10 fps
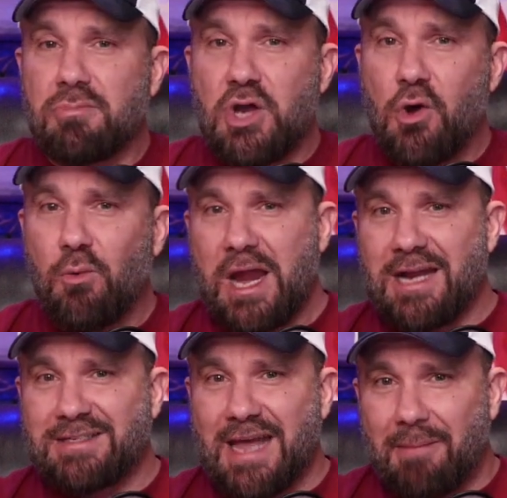No
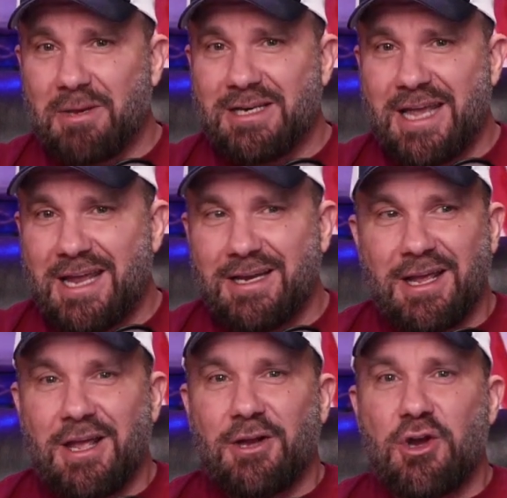raid has happened
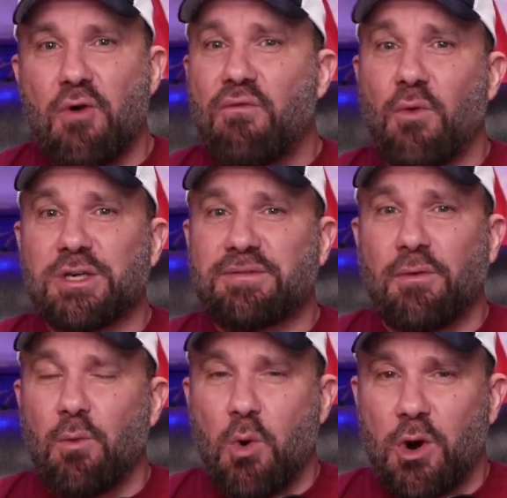yet. No
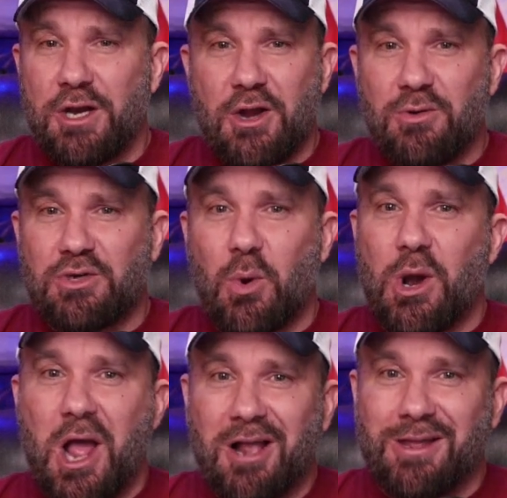forceful warrant, no
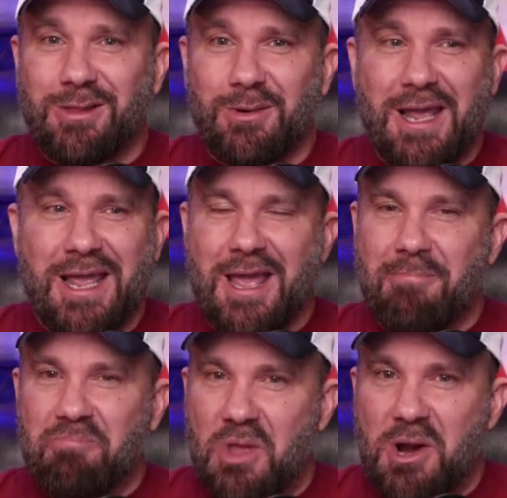door knock at 3
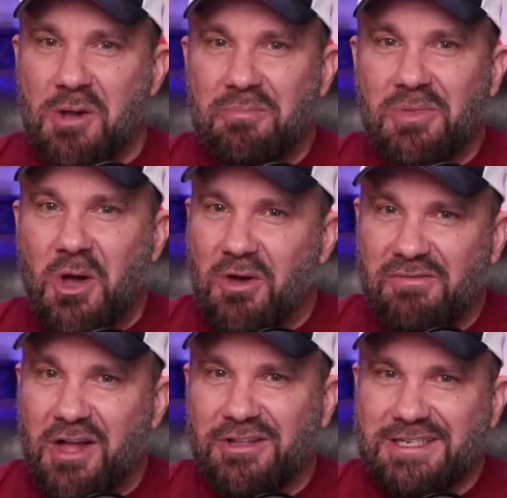a.m. No, all
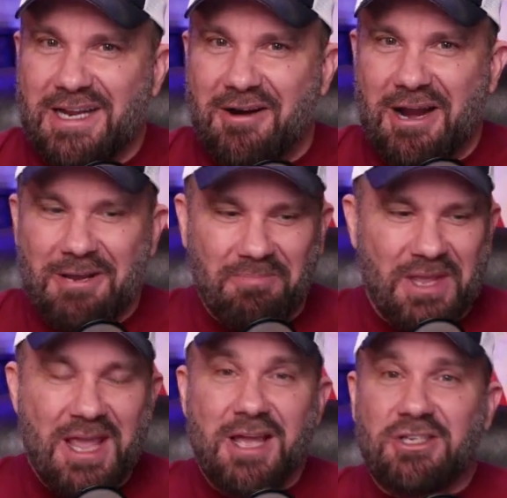voluntary.
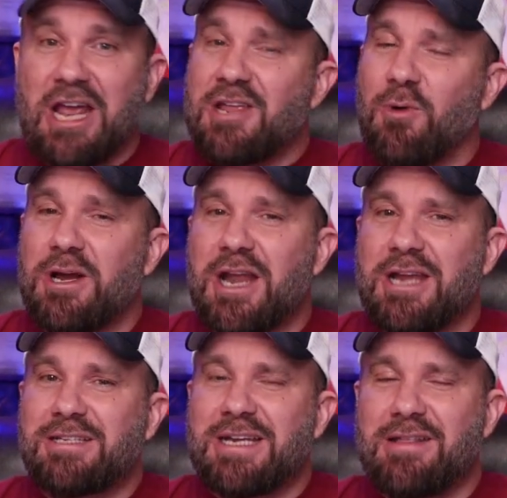January
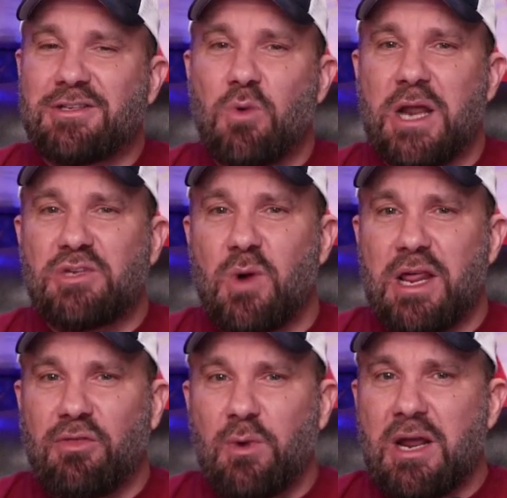19th,
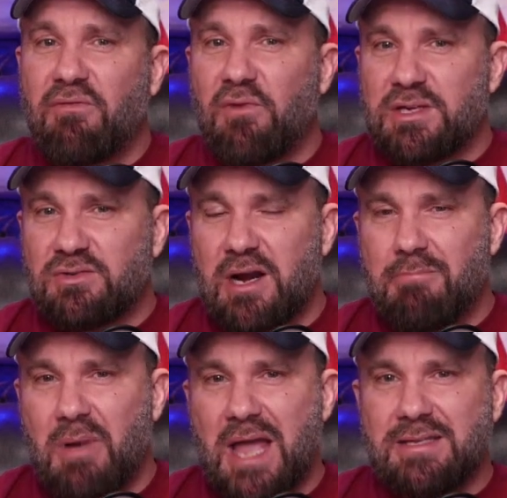2023, a
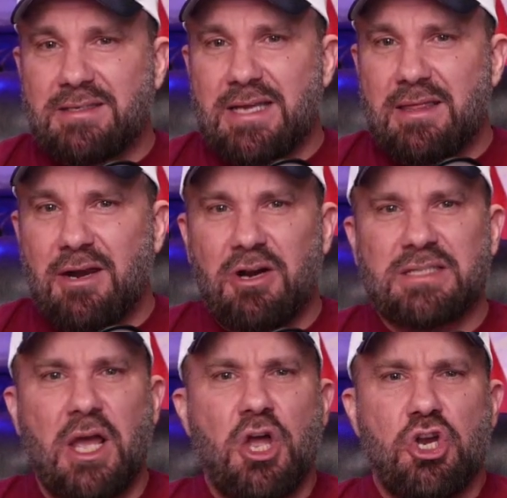frustrated Biden said there
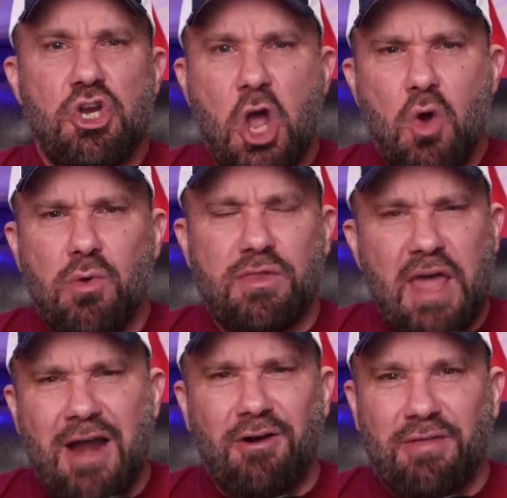is no
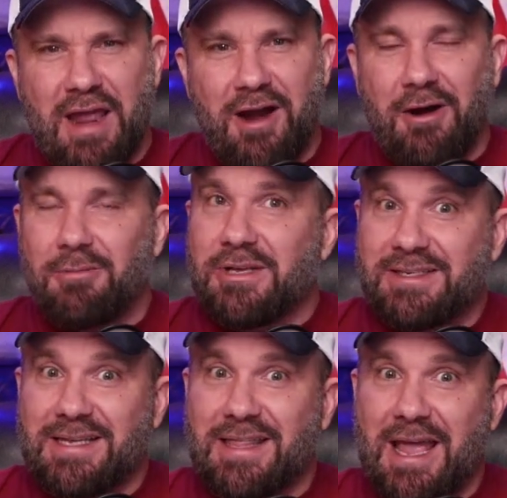there there. He
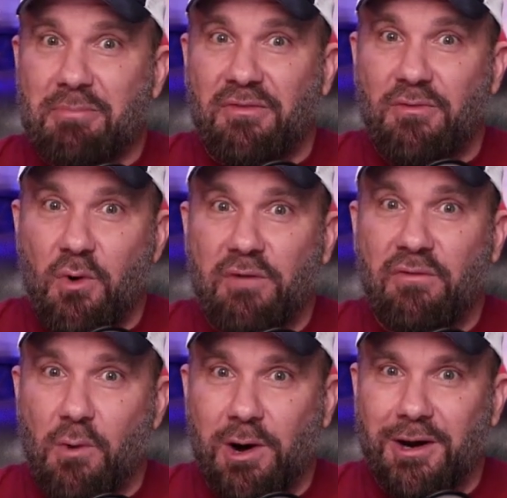said that
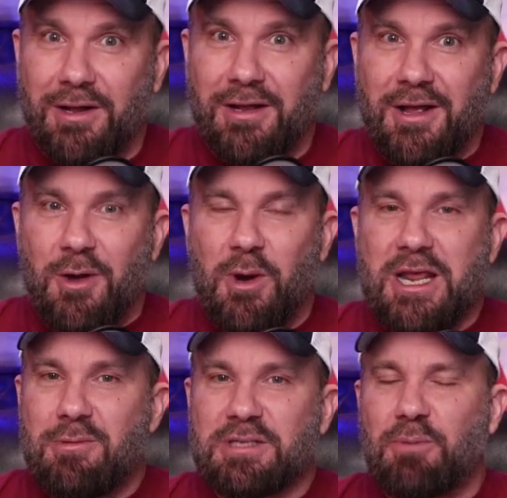before. When
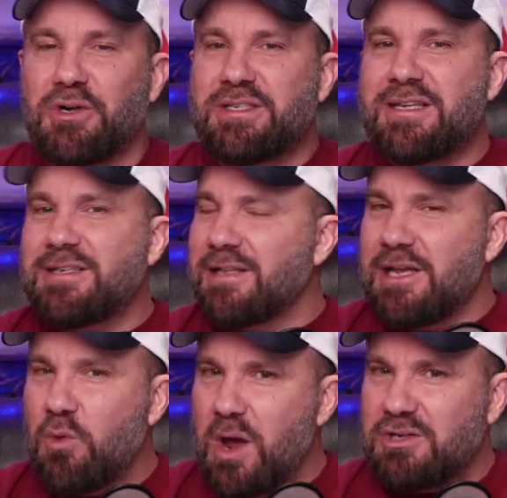he was
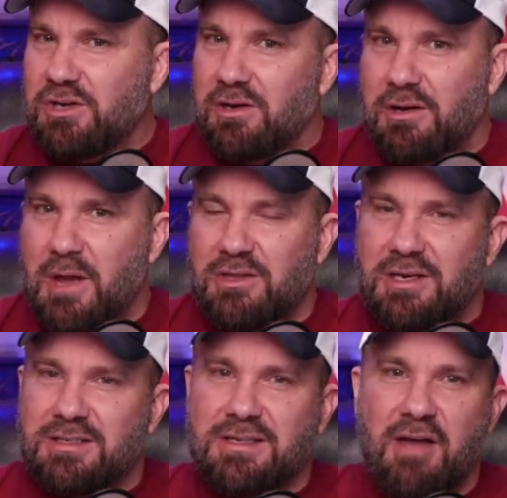persistently questioned about the
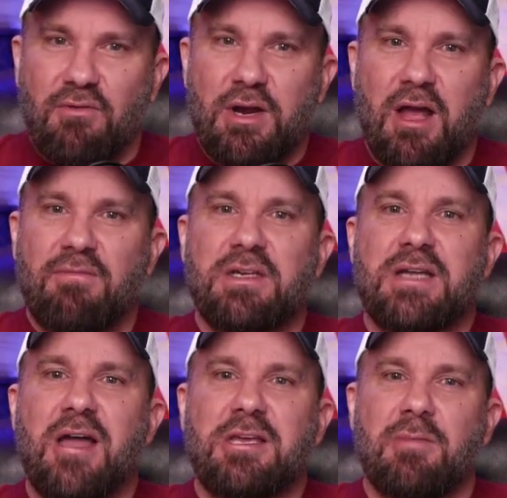discovery of the
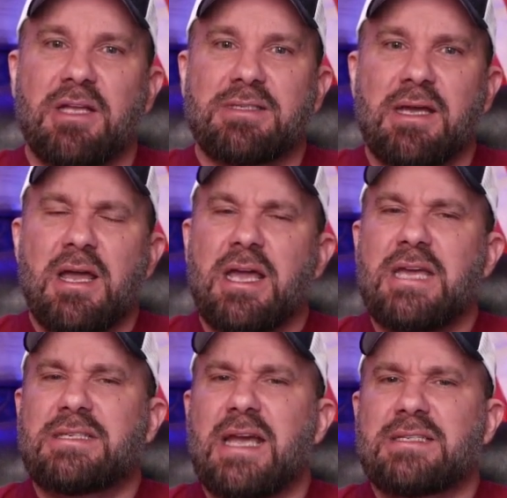documents,
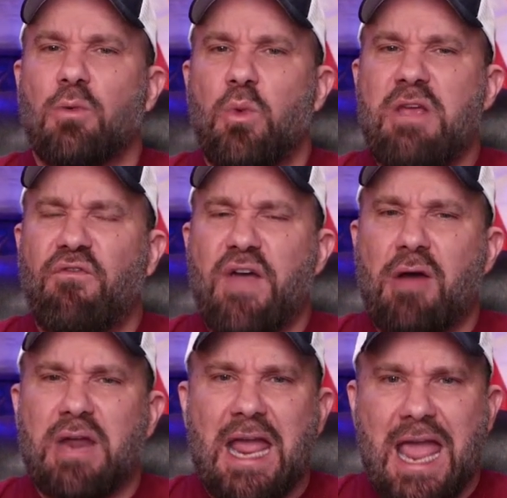he says, "We
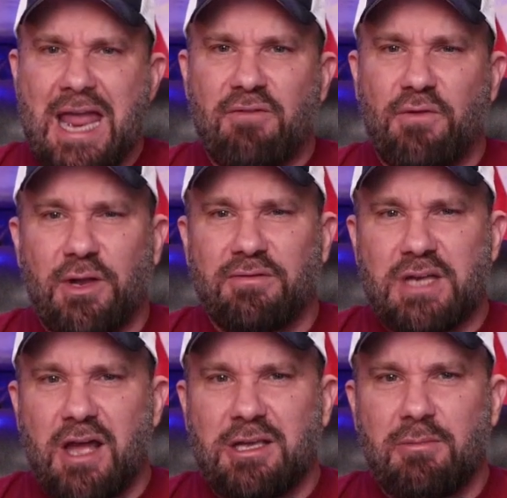found a handful of
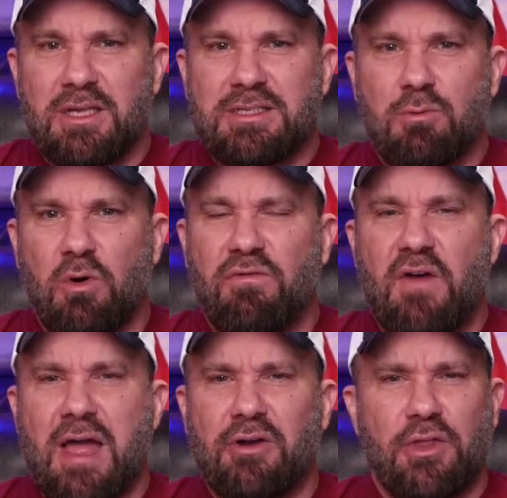documents were
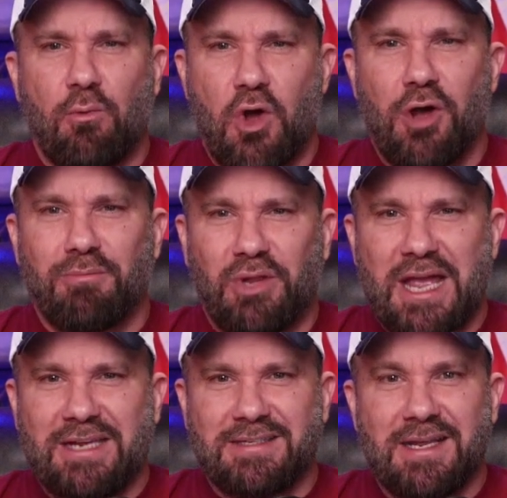filed in the wrong
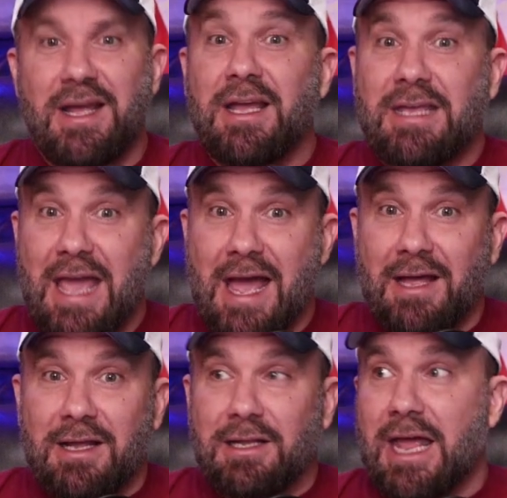place." Yeah,
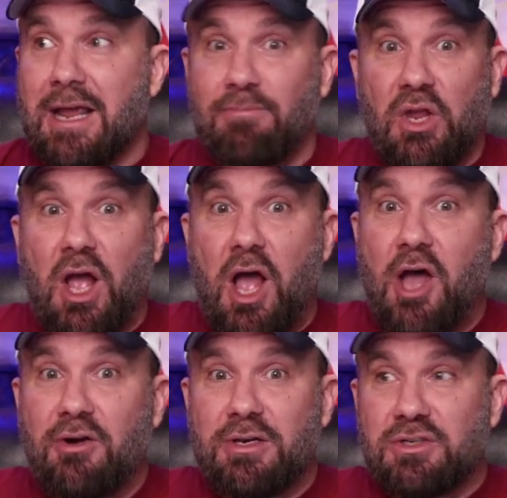like
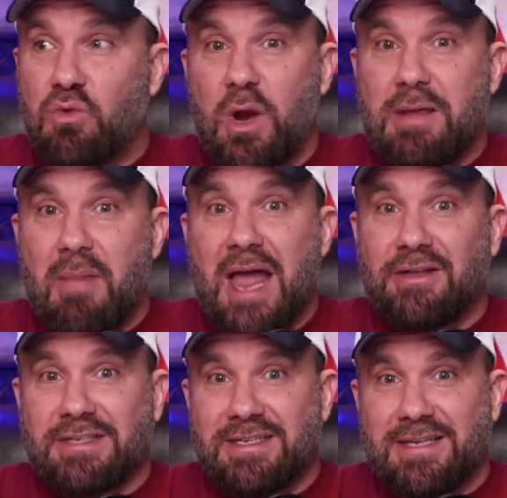120
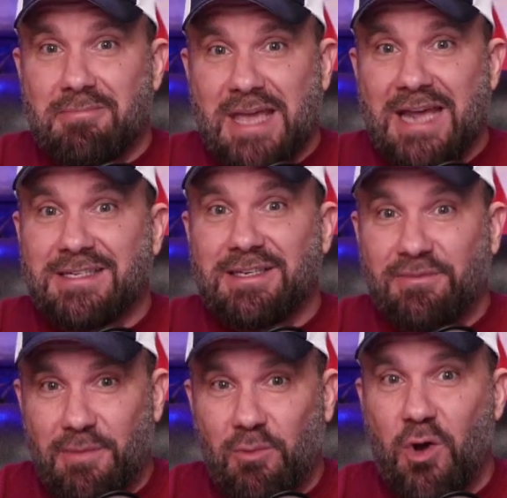miles in some cases
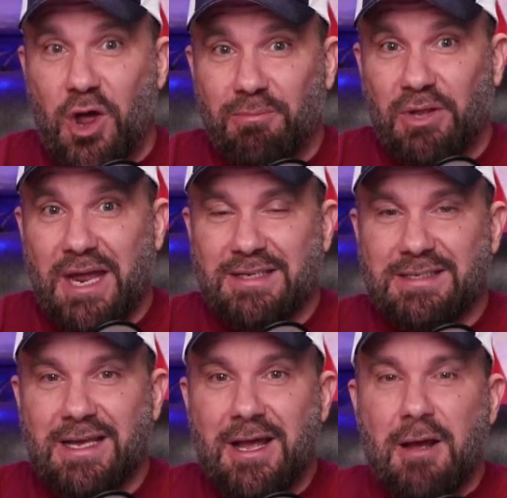from the wrong place.